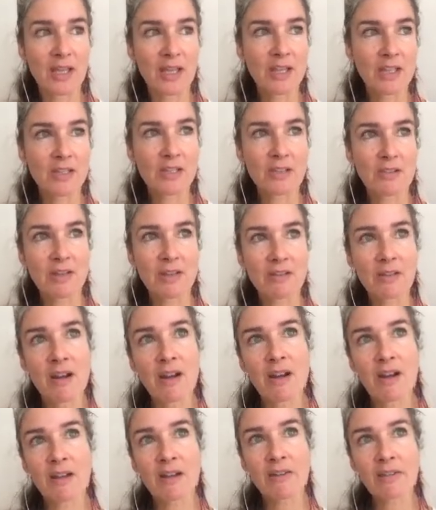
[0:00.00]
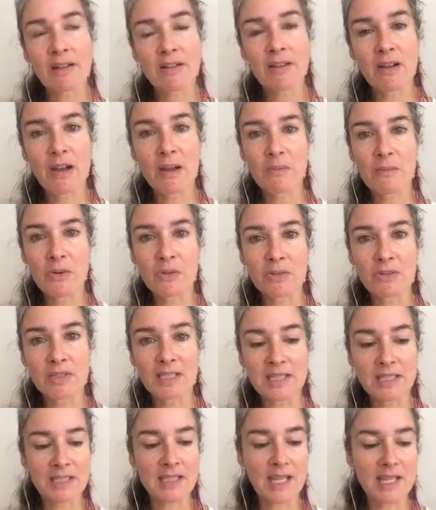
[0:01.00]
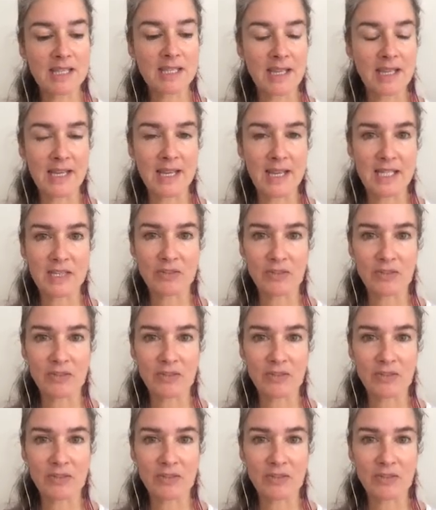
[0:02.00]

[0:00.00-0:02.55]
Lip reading: So there are moral dictates, I guess,